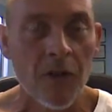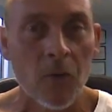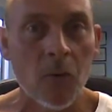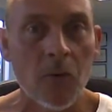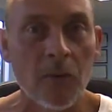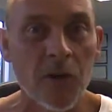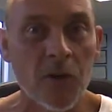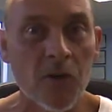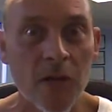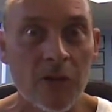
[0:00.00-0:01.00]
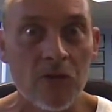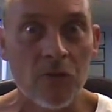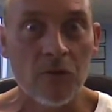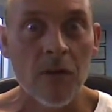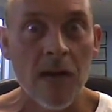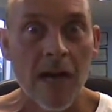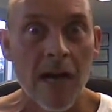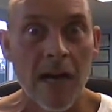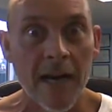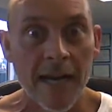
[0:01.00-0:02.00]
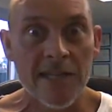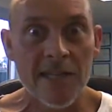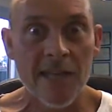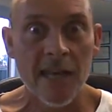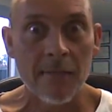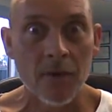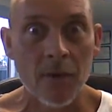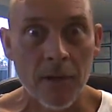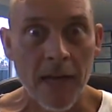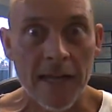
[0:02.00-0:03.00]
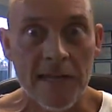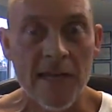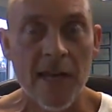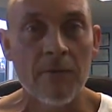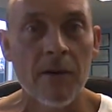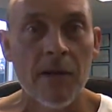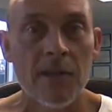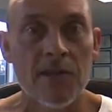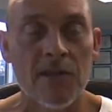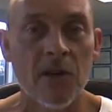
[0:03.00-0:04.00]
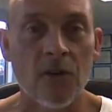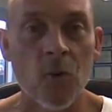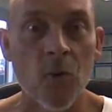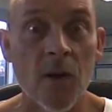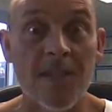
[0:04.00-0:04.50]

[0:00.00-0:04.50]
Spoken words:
We're not doing actual proper landscape style drawing.